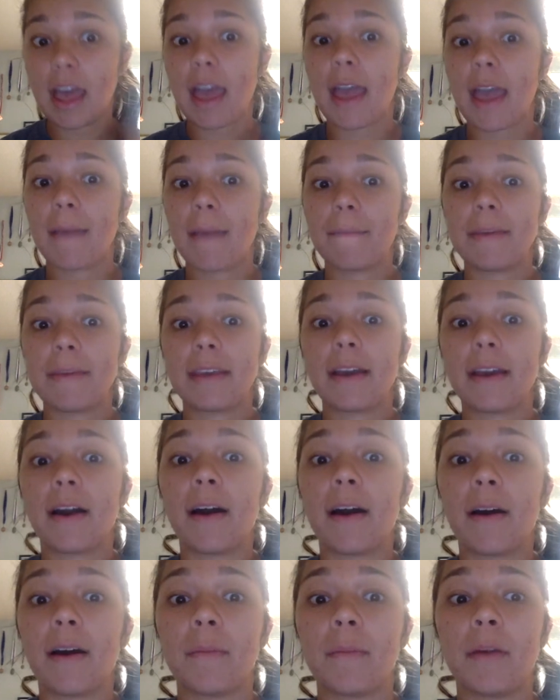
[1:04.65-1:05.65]
and
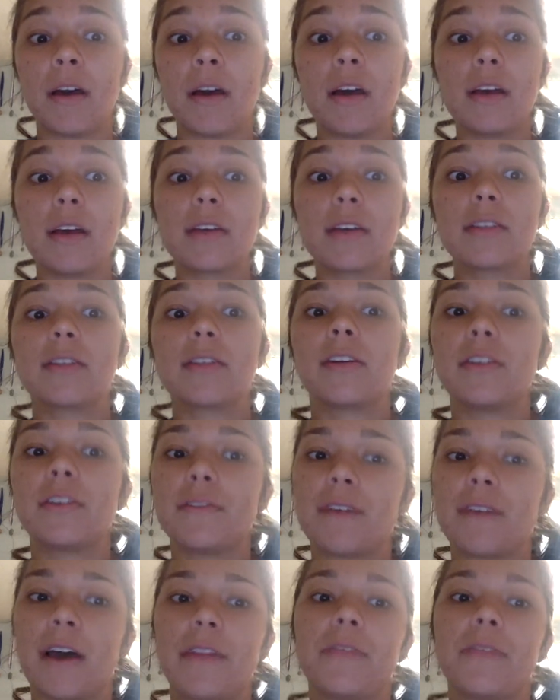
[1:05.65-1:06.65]
become
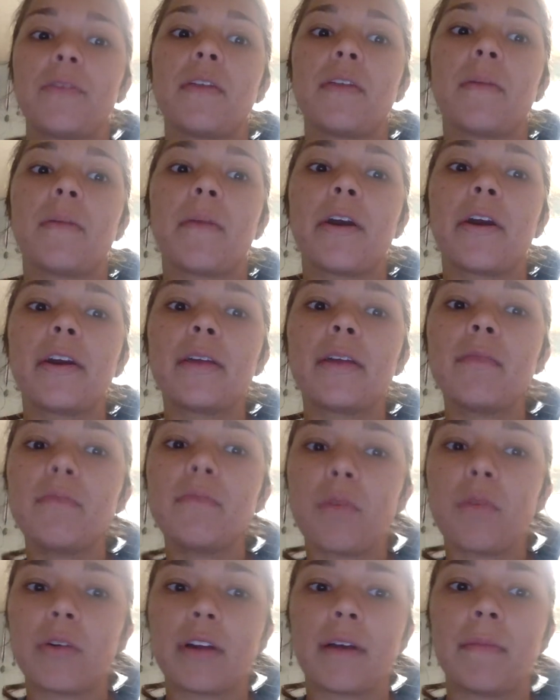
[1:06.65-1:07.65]
certified through the American
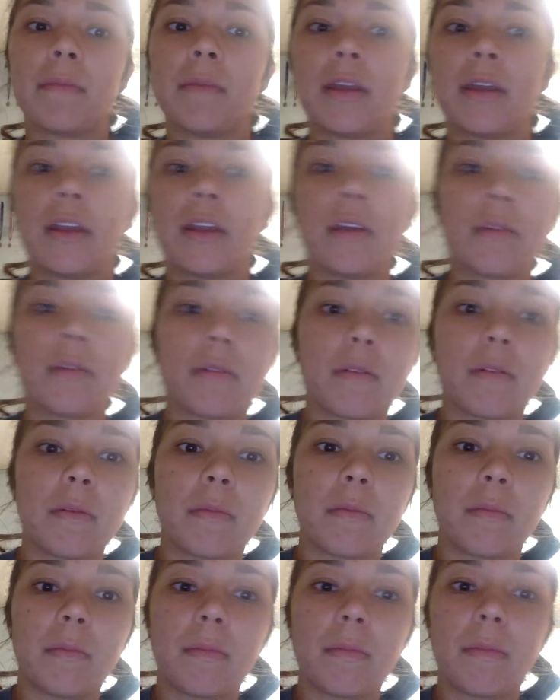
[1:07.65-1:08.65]
Board of
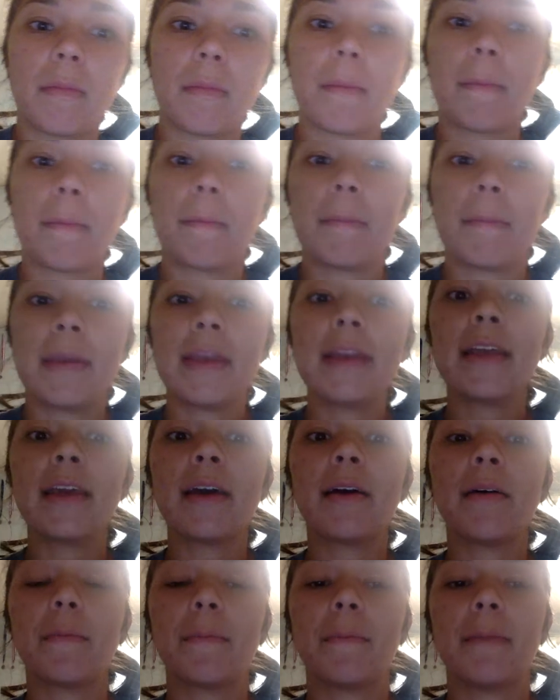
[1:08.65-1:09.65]

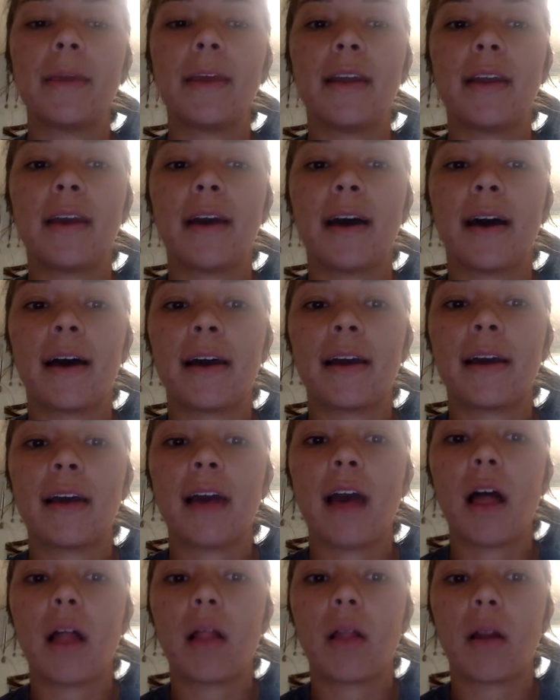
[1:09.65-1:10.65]

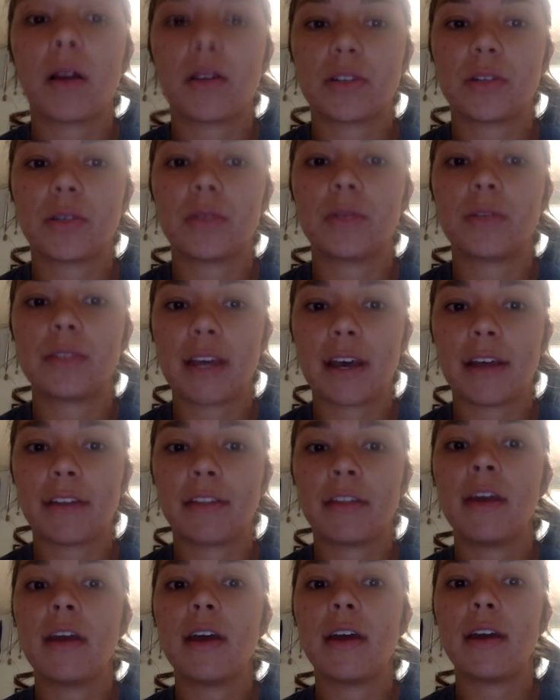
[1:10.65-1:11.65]
Meteorological Death
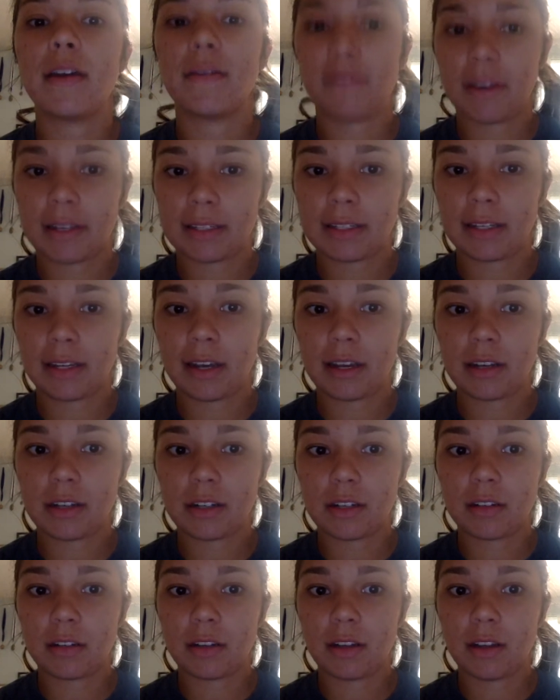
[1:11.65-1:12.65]

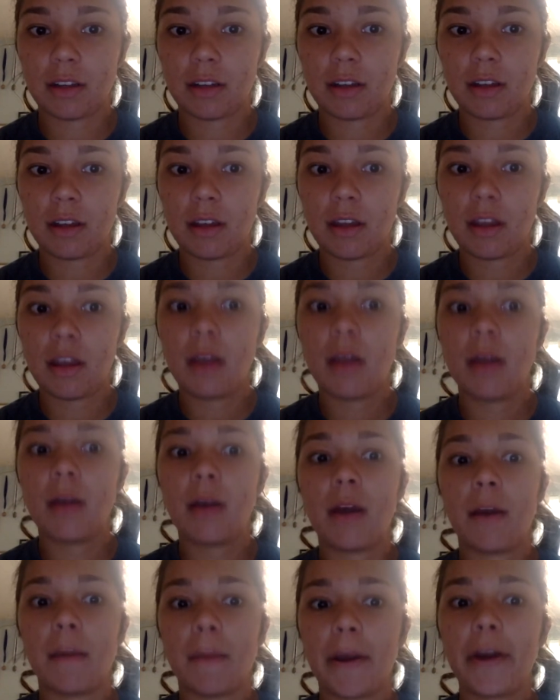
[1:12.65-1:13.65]
Investigation.
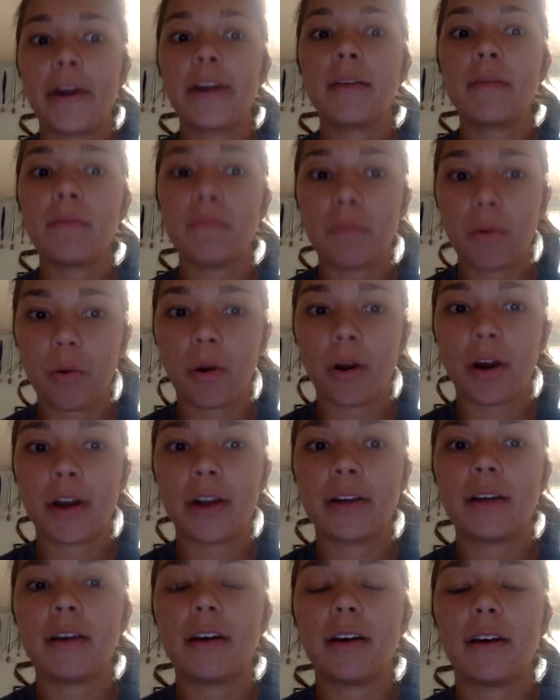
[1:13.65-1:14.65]
American
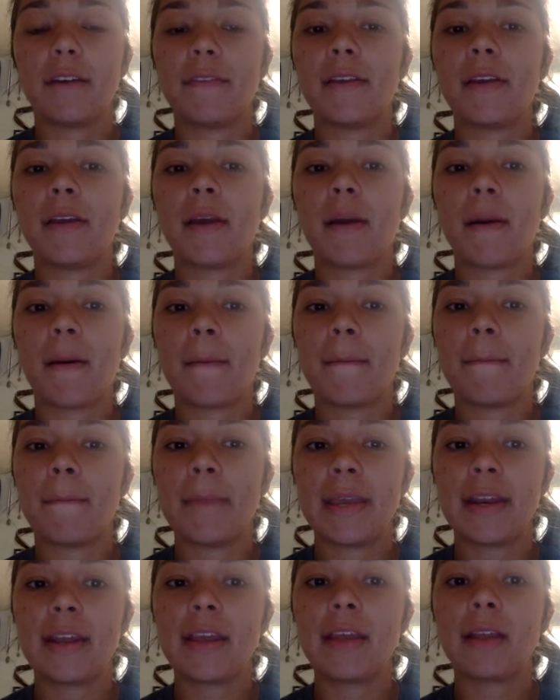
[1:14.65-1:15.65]
Board of the
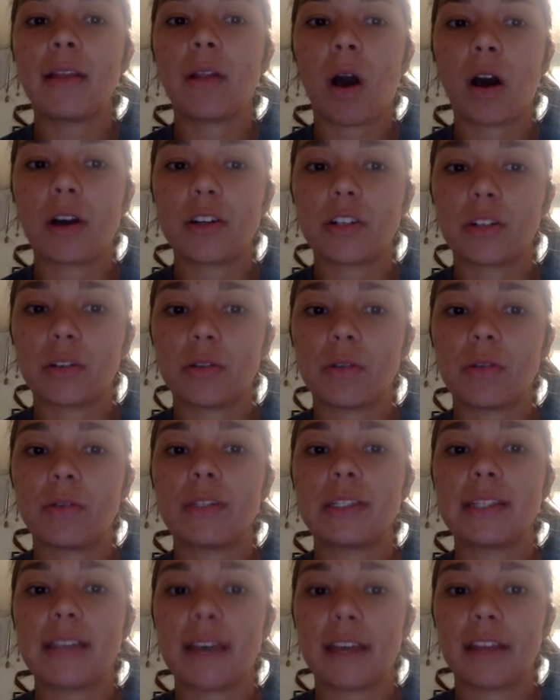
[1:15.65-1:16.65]

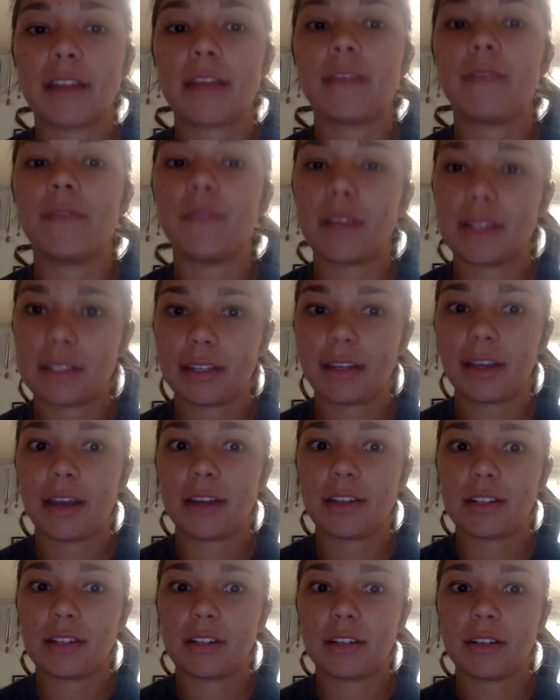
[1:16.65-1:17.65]
Meteorological Death
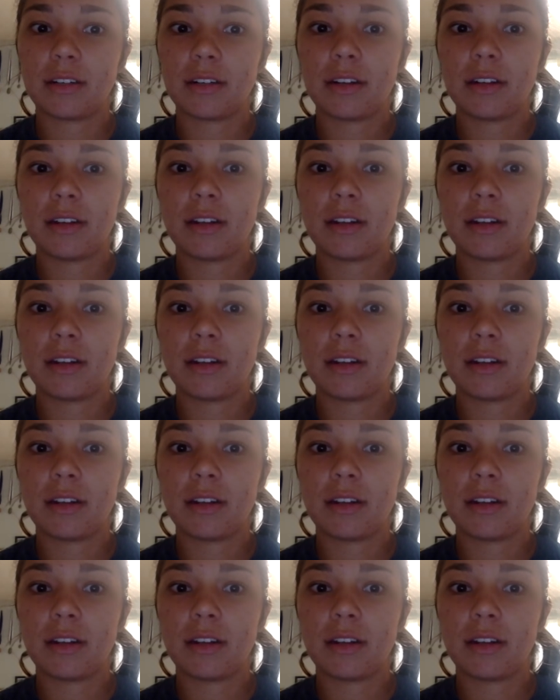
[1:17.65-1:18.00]
Investigation.